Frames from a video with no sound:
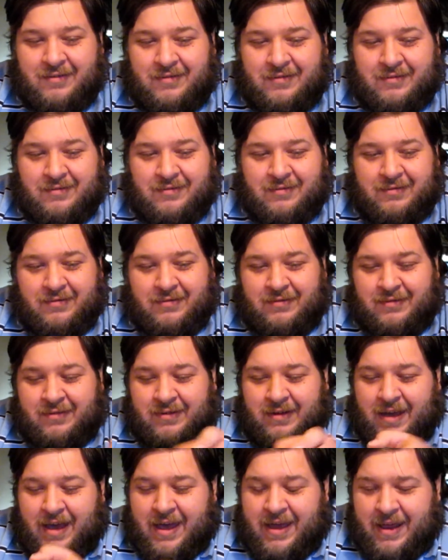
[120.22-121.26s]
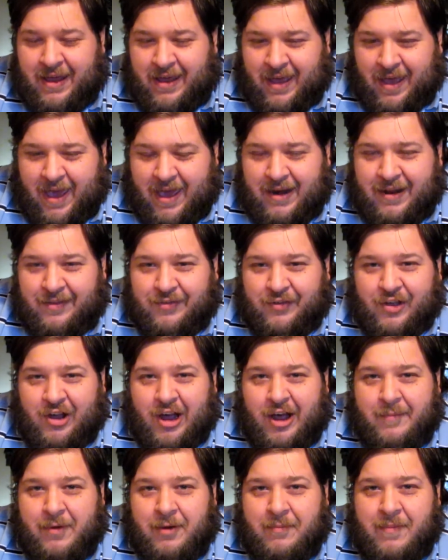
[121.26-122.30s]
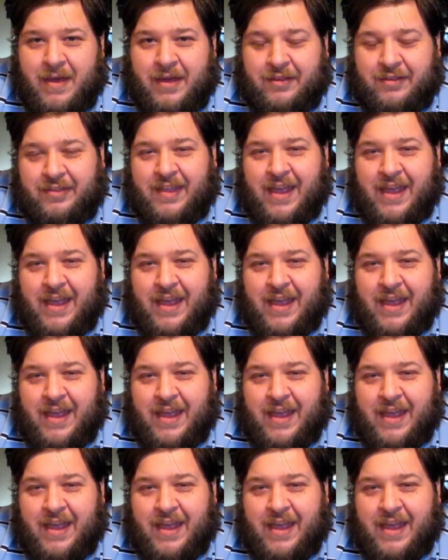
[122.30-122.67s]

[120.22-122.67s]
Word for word: Oh. And, and it's a common myth